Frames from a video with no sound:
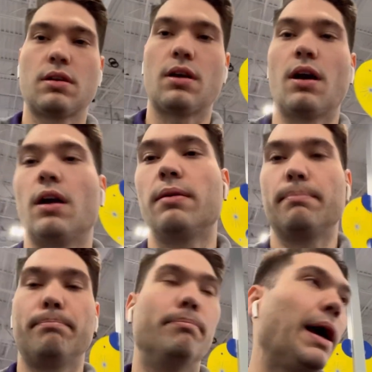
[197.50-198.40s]
All right,
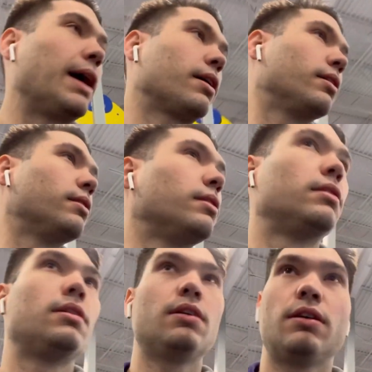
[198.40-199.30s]
back
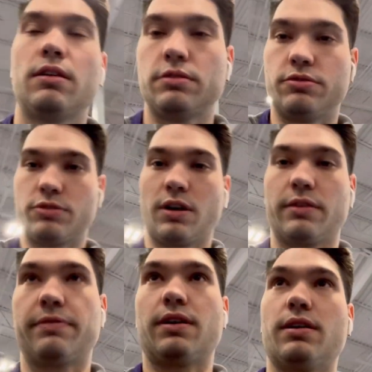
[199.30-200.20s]
trying
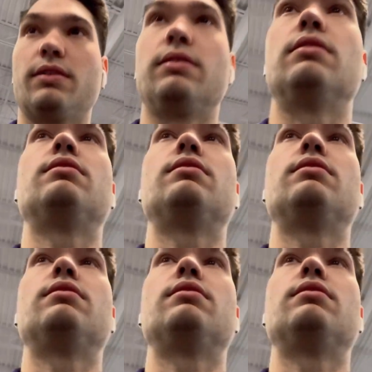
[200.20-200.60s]
to find